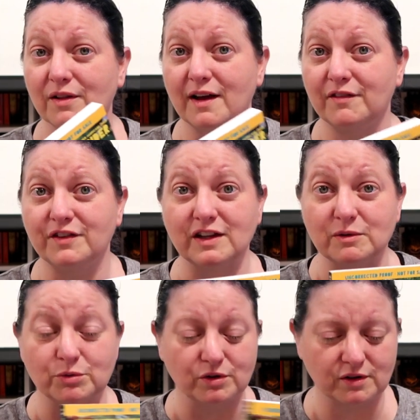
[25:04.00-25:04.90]
left in
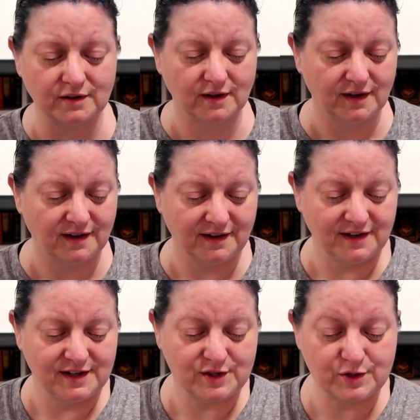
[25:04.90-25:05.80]
the book.
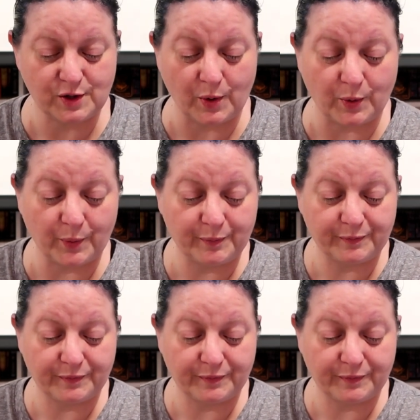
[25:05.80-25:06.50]
So